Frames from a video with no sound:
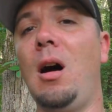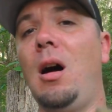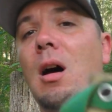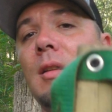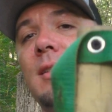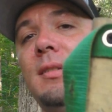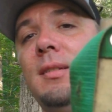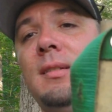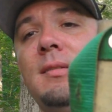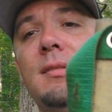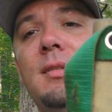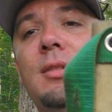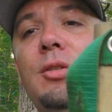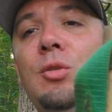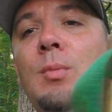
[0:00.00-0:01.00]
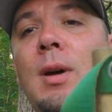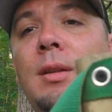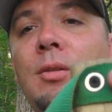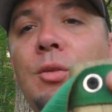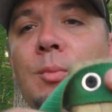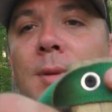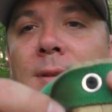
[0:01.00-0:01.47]
All this is is a two by
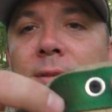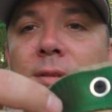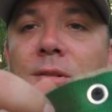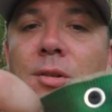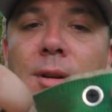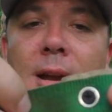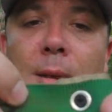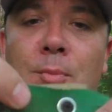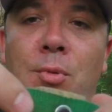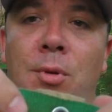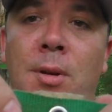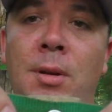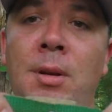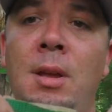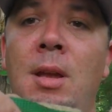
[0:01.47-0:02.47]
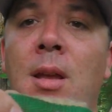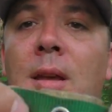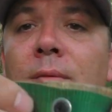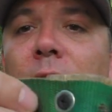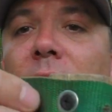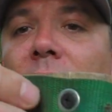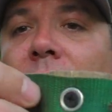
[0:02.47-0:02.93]
two piece of scrap wood.
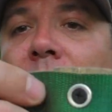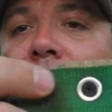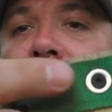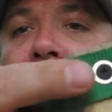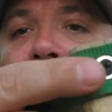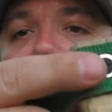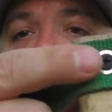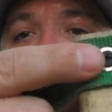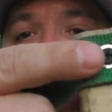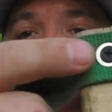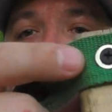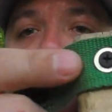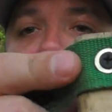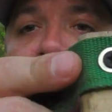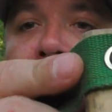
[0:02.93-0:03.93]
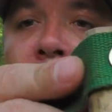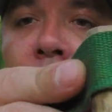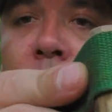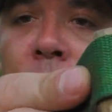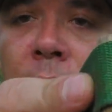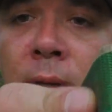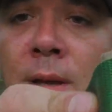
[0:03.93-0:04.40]
You'll see right here I drilled
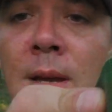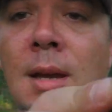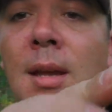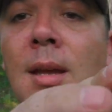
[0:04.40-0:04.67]
into it.